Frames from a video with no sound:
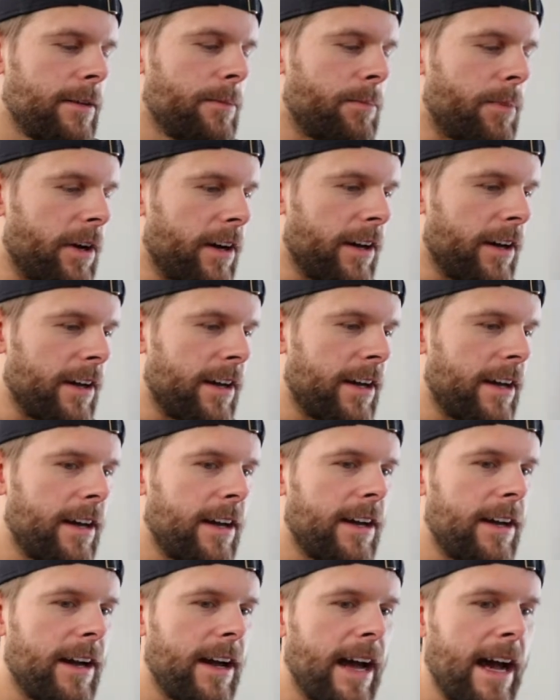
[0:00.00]
But
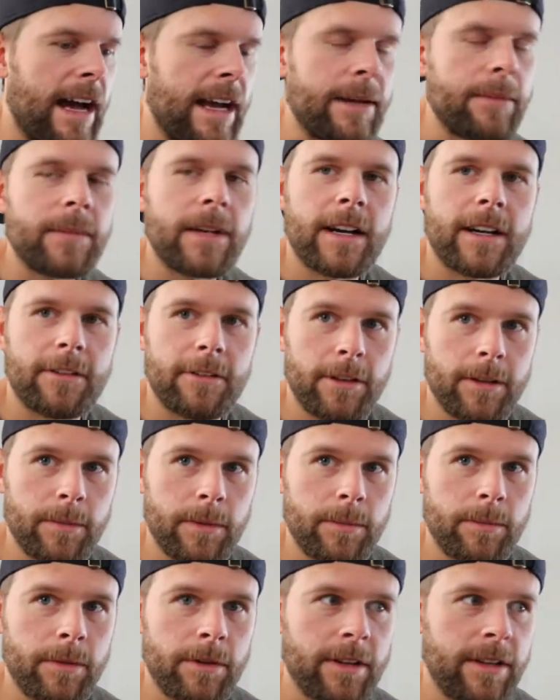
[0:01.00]
I am not going to
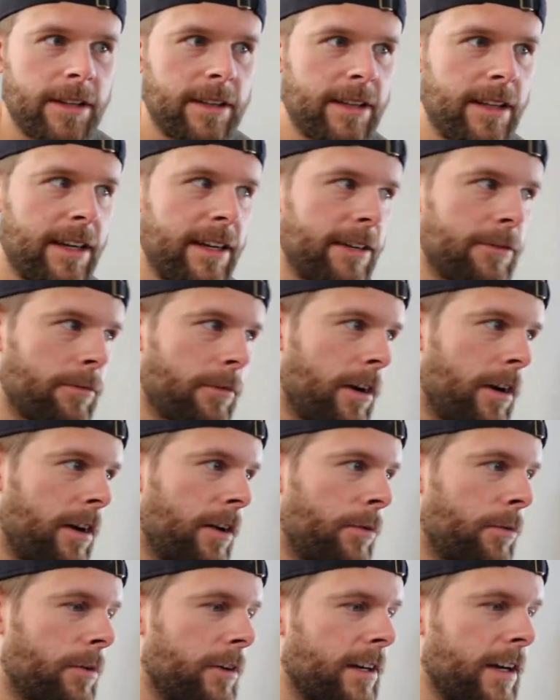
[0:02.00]
be putting like
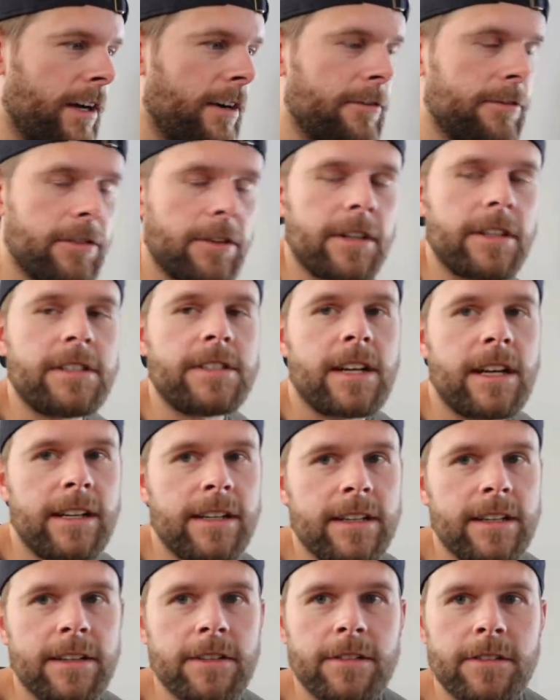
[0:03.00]
raw workout footage on
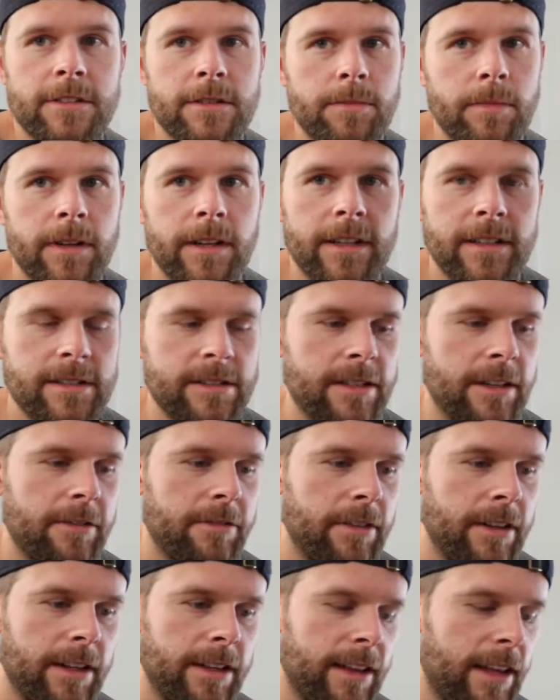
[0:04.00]
here. There's plenty of
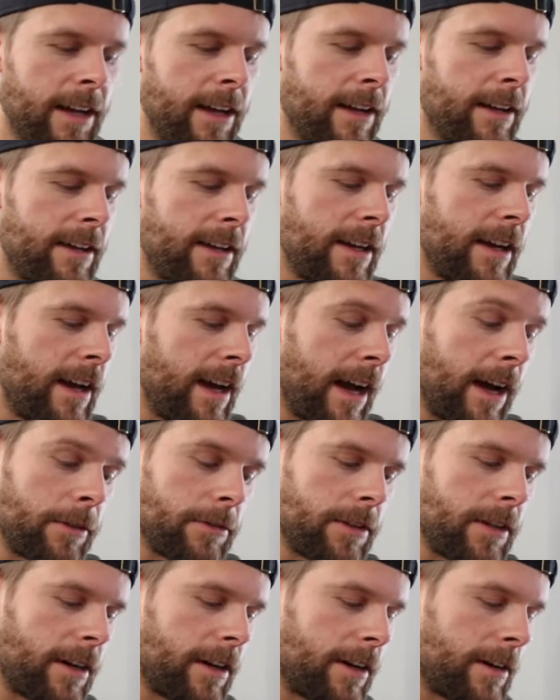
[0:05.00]
stuff like that
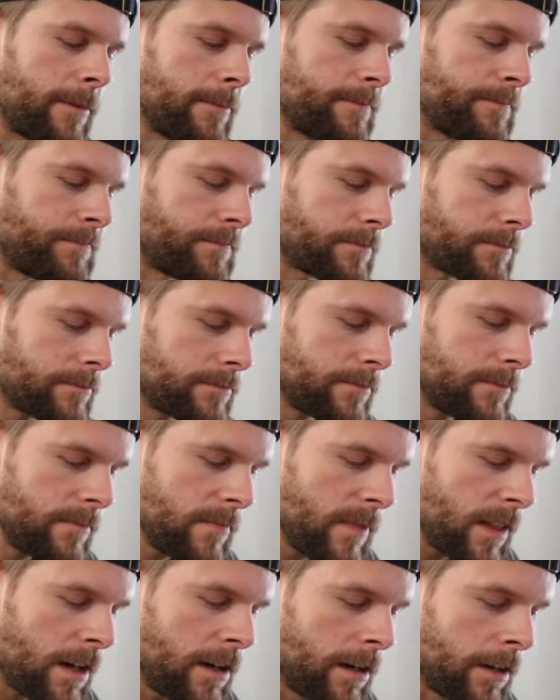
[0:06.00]
out there.
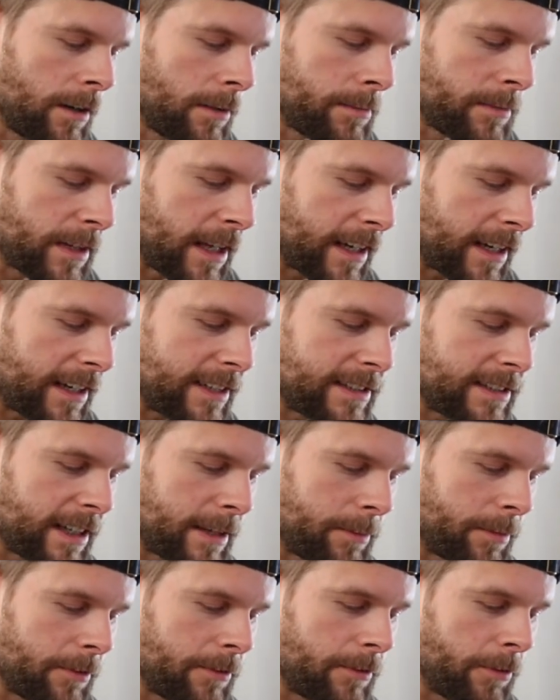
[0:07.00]
Like I
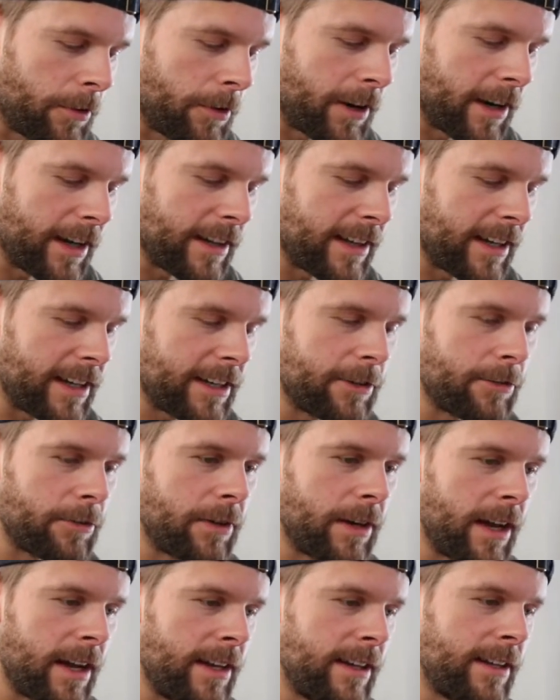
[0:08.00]
said before, I like
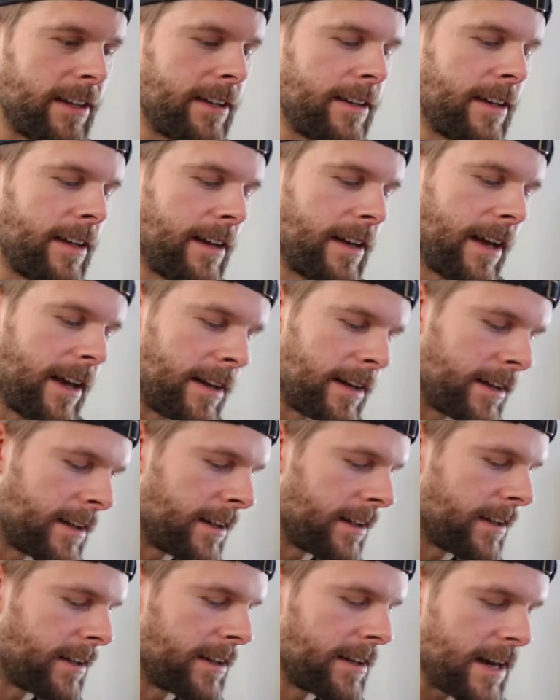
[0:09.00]
creating and
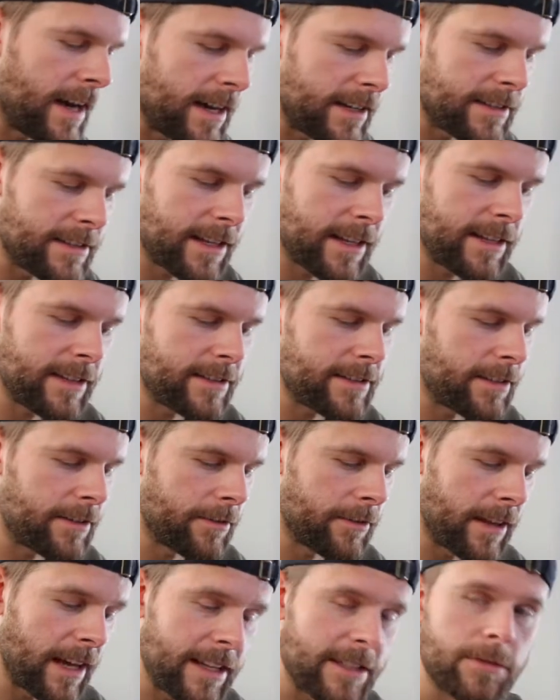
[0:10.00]
editing content,
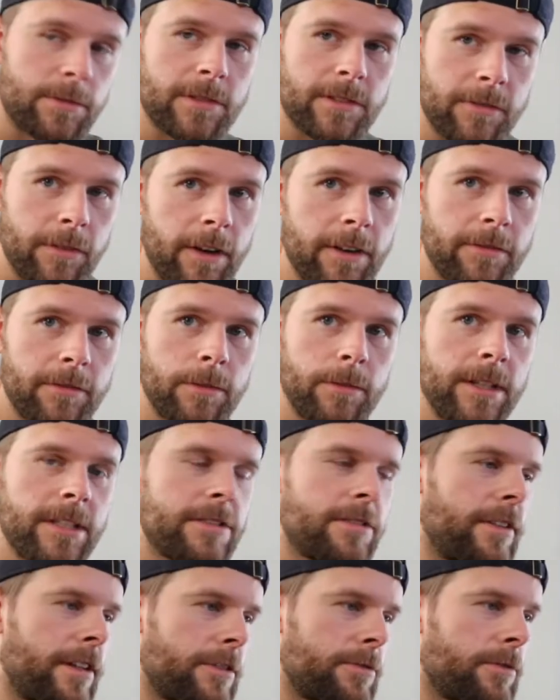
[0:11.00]
so that's what's fun for me,
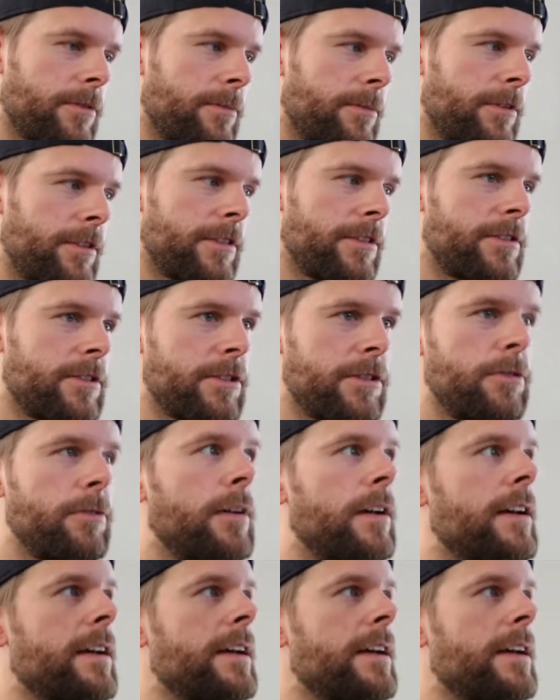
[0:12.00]
so that's what I'm gonna do.